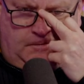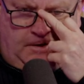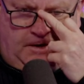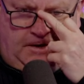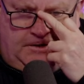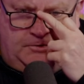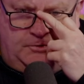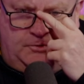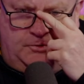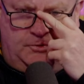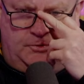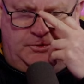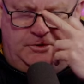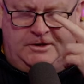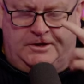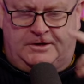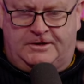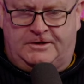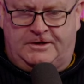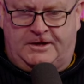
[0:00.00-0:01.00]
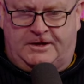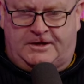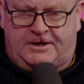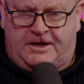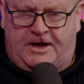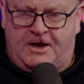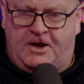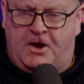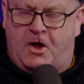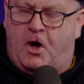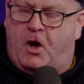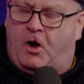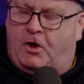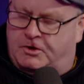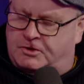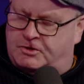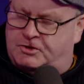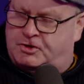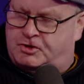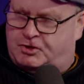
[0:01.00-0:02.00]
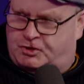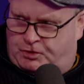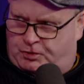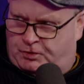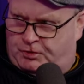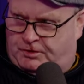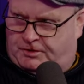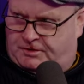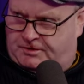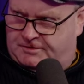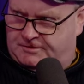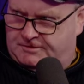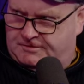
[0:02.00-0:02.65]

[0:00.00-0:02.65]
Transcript: I don't know, you're you're kind of unsure